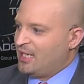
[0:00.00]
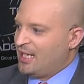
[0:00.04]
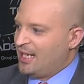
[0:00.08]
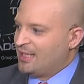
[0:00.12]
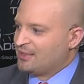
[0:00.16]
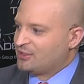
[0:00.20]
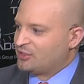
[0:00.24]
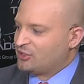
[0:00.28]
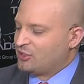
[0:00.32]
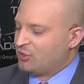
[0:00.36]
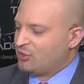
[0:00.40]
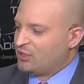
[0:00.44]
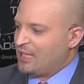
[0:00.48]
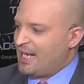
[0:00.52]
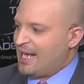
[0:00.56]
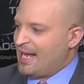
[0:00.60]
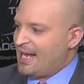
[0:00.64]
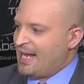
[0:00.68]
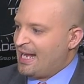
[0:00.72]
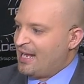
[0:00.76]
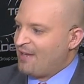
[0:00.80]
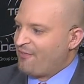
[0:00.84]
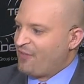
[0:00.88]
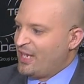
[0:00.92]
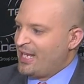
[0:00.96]
And so to
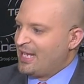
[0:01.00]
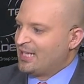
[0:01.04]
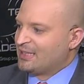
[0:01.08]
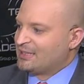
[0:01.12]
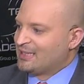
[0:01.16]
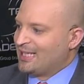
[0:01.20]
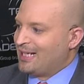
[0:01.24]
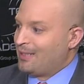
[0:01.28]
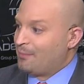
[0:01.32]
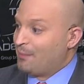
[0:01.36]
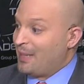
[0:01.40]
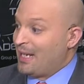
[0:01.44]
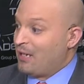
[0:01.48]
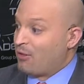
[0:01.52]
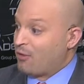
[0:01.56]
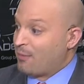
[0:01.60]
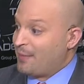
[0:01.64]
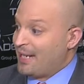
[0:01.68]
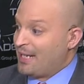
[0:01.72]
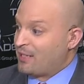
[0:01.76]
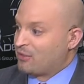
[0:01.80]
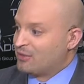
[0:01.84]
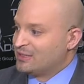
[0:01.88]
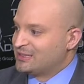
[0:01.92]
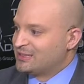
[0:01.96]
have Anton Bauer
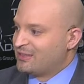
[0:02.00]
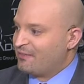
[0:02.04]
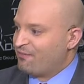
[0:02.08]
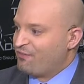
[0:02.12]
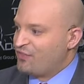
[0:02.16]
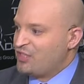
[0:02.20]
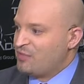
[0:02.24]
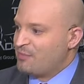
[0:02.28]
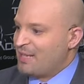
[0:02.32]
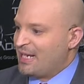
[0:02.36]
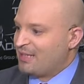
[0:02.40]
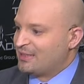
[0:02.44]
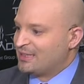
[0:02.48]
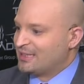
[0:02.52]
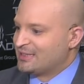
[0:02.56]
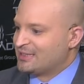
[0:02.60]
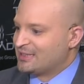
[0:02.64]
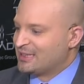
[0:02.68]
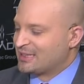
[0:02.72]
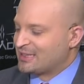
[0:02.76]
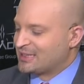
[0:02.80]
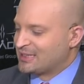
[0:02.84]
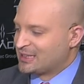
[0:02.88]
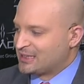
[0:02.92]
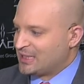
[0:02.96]
batteries in a V-mount is
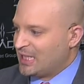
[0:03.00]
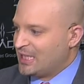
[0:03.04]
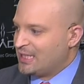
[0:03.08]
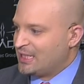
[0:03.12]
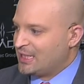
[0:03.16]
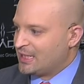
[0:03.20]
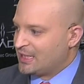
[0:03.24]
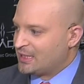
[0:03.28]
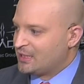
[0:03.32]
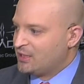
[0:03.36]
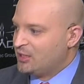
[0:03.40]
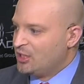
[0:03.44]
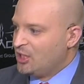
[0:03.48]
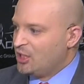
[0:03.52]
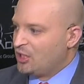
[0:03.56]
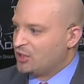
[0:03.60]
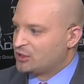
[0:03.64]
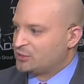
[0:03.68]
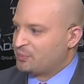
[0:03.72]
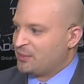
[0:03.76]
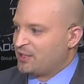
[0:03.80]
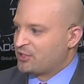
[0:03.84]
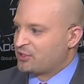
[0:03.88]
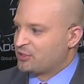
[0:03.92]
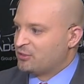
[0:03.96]
exciting,
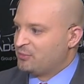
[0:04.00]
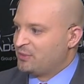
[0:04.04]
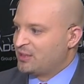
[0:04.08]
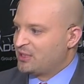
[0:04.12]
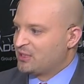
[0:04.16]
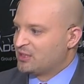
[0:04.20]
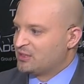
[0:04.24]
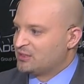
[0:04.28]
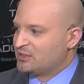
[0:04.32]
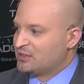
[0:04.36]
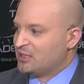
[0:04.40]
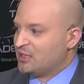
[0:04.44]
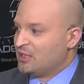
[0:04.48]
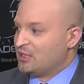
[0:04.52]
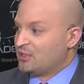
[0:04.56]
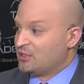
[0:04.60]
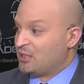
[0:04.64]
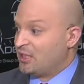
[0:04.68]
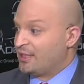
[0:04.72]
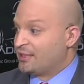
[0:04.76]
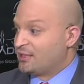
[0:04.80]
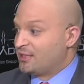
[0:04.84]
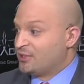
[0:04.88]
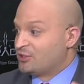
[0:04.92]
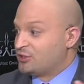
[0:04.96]
especially because
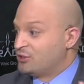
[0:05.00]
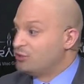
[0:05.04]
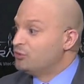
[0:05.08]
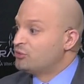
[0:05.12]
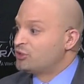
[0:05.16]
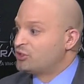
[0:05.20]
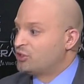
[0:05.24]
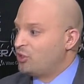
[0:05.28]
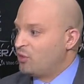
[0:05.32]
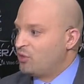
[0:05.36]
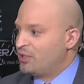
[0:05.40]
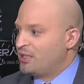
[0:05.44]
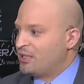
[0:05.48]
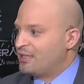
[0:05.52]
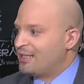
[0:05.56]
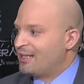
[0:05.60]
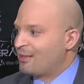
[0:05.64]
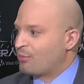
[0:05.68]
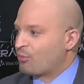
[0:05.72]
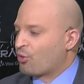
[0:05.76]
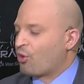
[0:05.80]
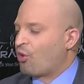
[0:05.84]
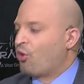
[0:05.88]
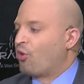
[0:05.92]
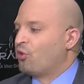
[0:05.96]
like this new Sony
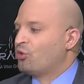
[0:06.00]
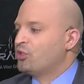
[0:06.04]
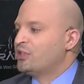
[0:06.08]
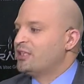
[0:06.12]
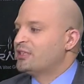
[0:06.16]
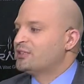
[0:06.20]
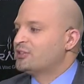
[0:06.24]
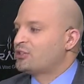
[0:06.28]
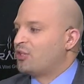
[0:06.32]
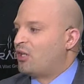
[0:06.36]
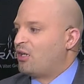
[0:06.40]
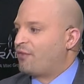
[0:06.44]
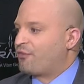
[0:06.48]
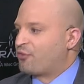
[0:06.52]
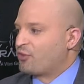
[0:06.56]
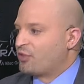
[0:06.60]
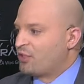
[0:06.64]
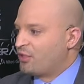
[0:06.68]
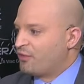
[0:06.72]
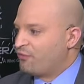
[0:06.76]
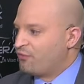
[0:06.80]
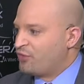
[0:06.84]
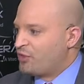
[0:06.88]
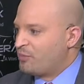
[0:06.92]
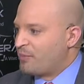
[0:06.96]
camera only is offered
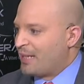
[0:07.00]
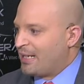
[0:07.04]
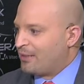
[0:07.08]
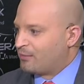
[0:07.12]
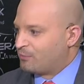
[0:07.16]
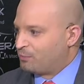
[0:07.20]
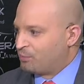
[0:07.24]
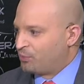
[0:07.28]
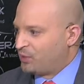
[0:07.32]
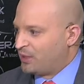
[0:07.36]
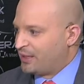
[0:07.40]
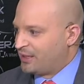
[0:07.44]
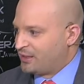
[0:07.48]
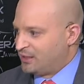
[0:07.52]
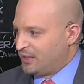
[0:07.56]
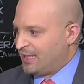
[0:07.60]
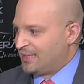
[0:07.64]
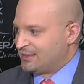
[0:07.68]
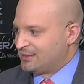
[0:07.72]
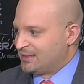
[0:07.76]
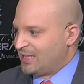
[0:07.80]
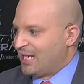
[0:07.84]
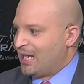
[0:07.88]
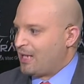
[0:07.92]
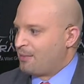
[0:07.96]
in a V-mount plate
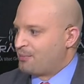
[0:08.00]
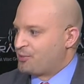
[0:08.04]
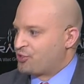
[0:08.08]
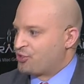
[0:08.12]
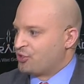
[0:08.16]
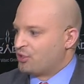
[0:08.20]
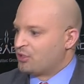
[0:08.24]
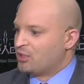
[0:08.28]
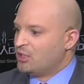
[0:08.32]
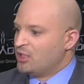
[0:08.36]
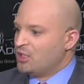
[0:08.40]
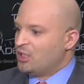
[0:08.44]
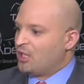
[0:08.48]
as an option.